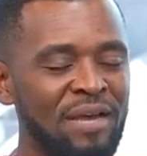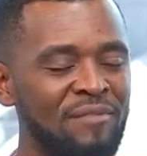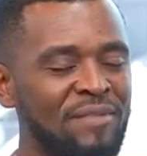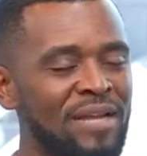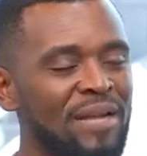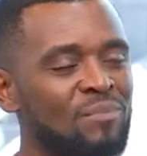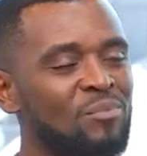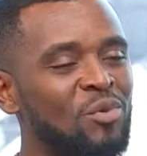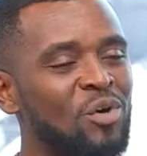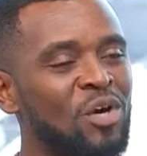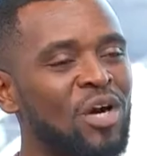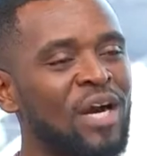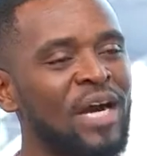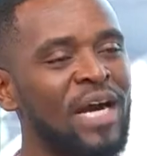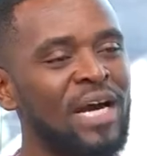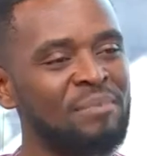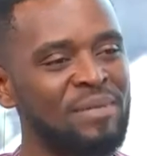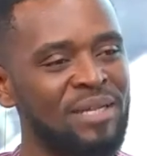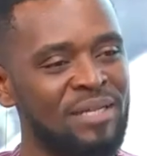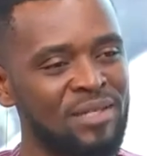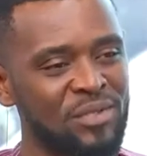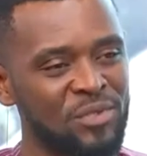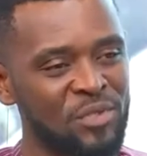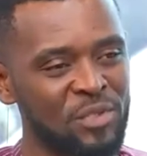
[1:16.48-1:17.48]
done more
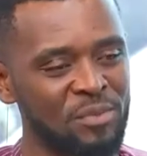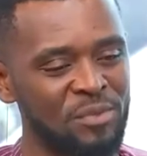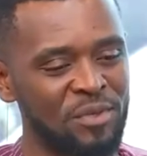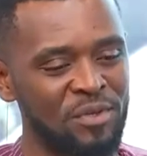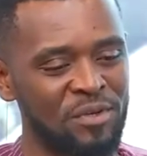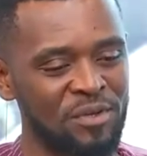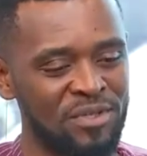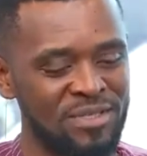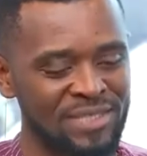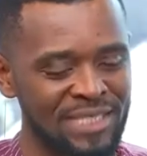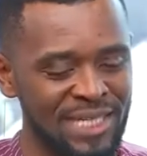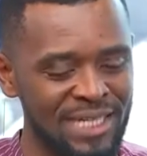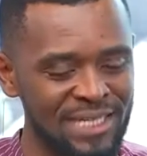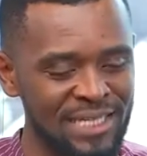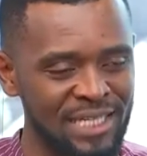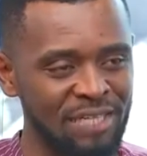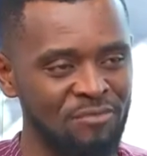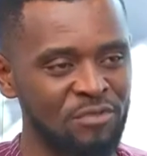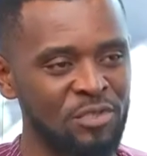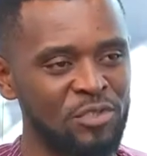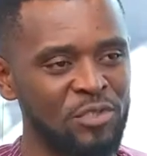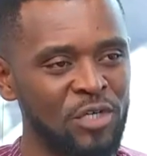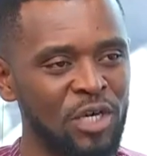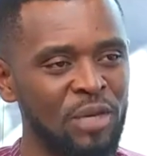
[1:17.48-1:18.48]
harm than good, because that
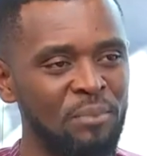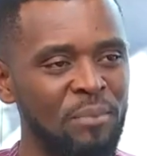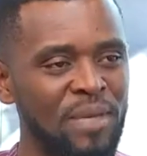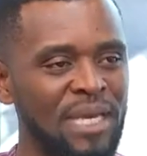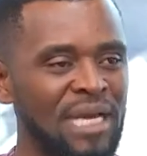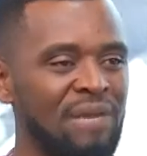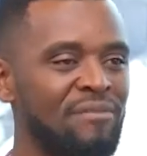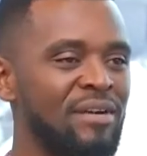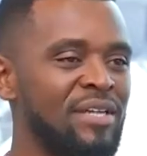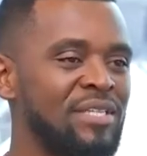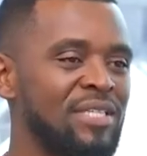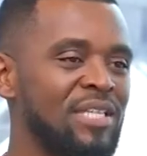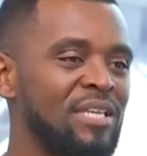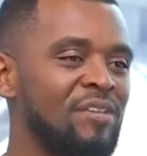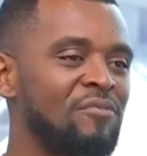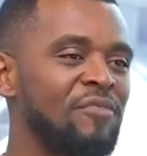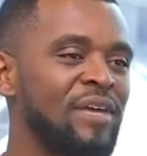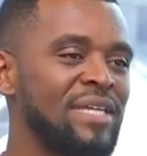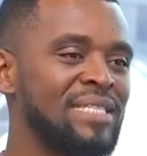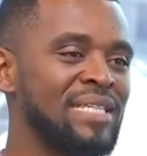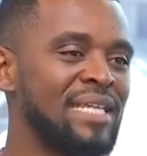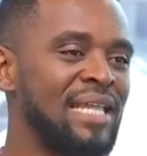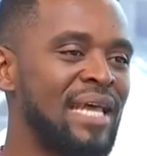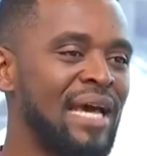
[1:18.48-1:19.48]
individual may have actually
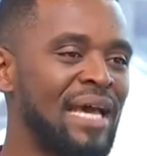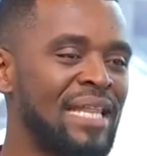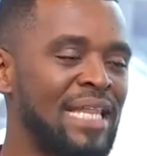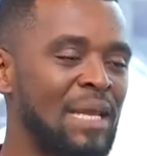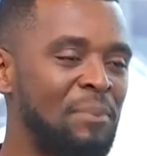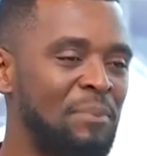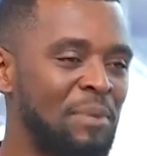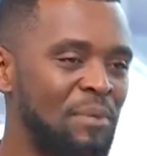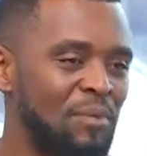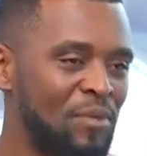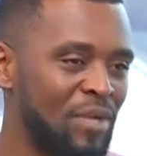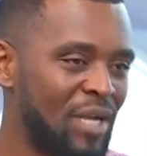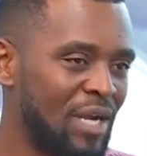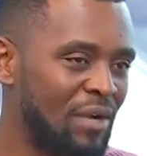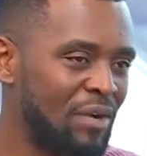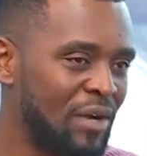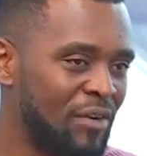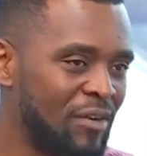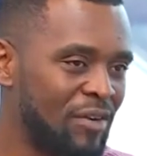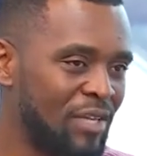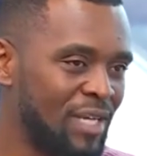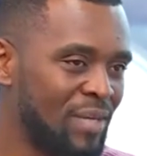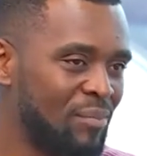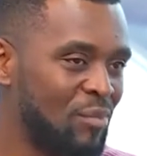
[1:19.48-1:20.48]
infected other people
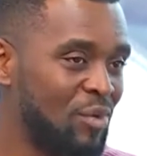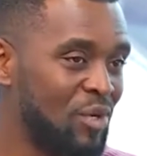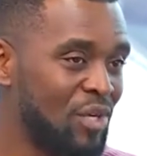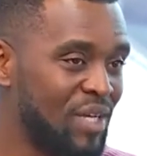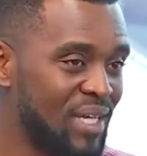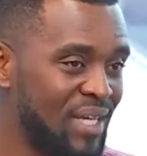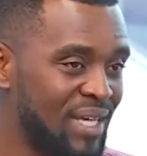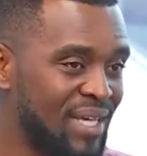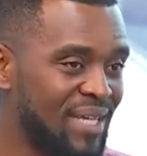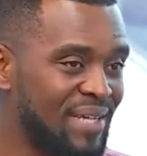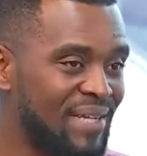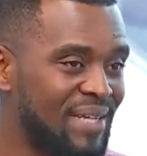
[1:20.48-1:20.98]
around him or her,